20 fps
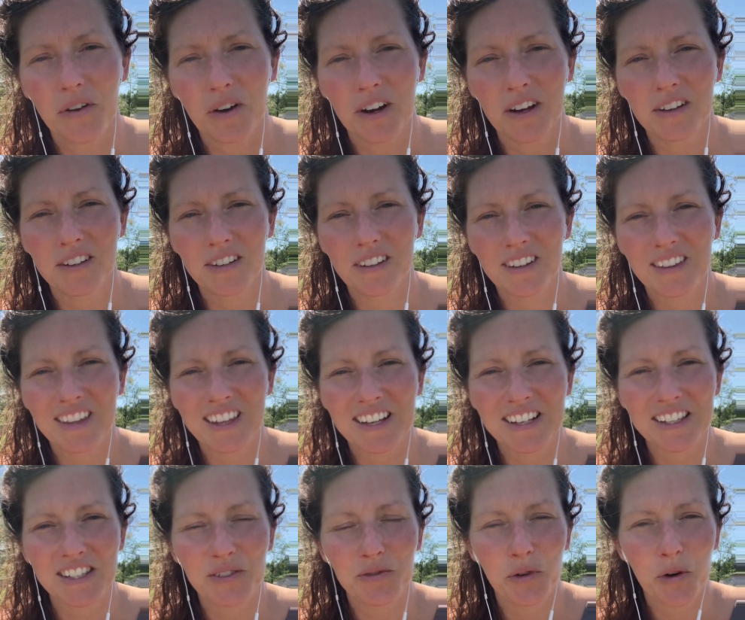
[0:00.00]
right,
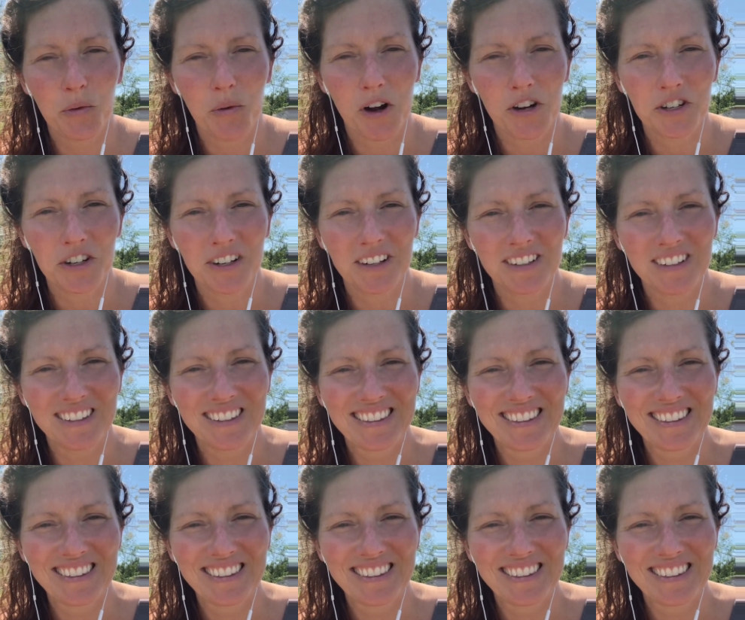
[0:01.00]
thanks for watching.